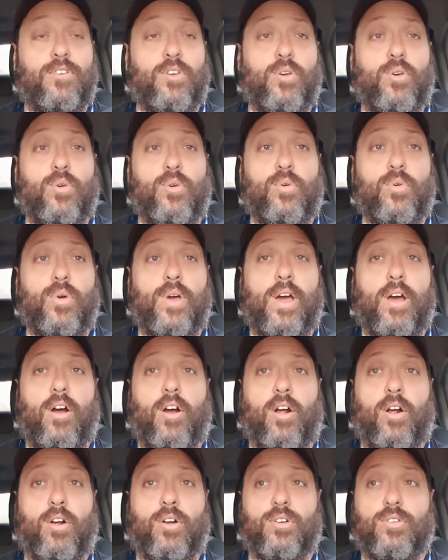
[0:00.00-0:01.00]
you
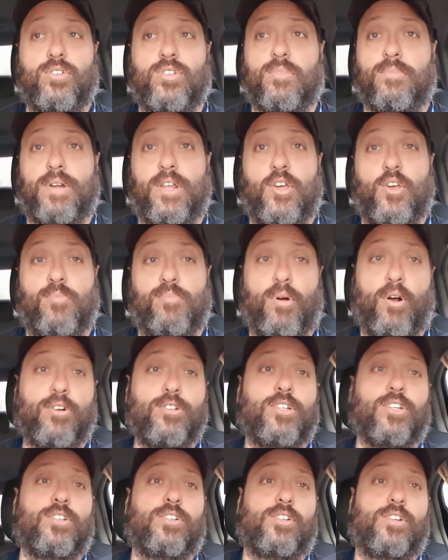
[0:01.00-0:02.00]
are somebody who
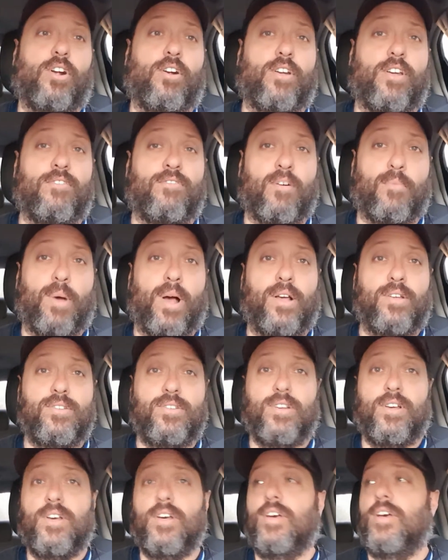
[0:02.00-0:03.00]
purchased turkey from us,